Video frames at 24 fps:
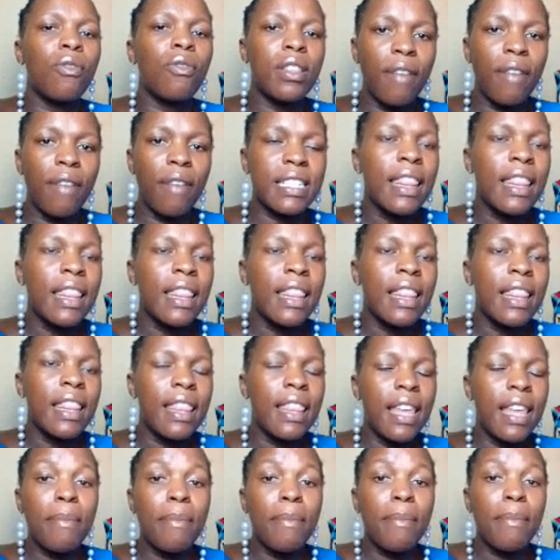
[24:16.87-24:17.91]
they can be
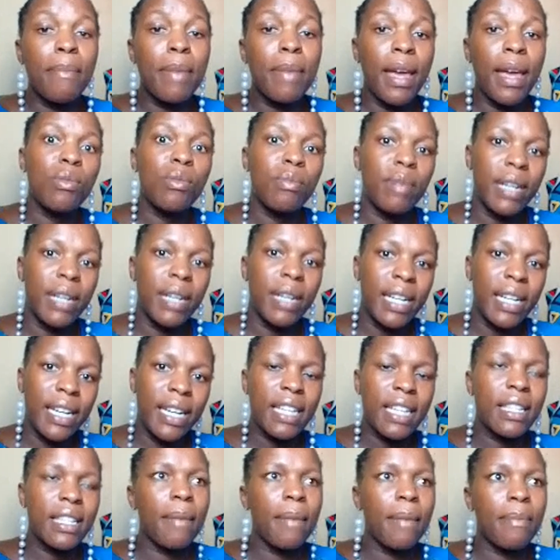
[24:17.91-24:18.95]
able to manage, they
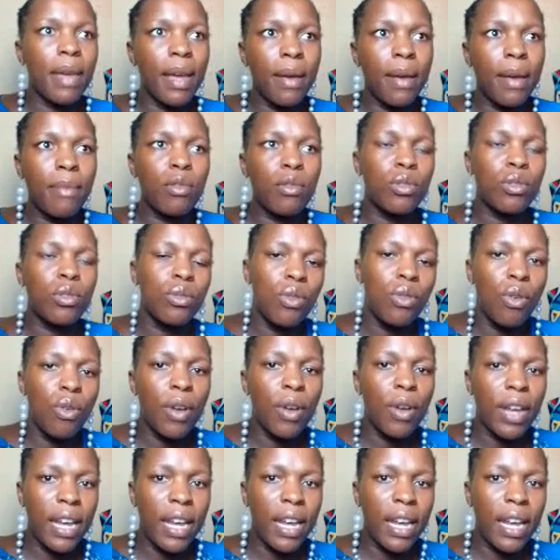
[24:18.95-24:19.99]
can be able to go
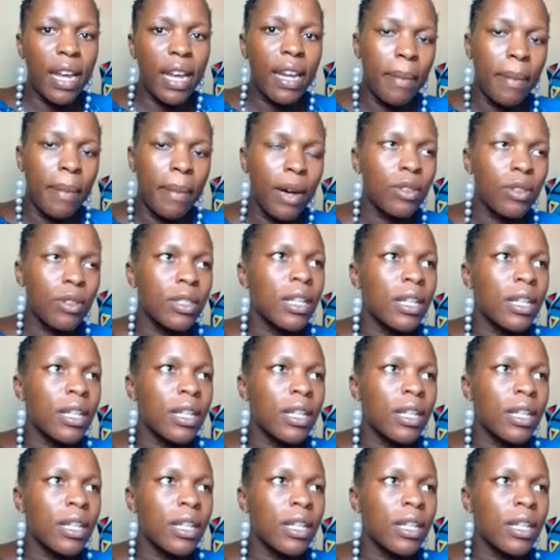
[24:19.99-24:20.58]
in about.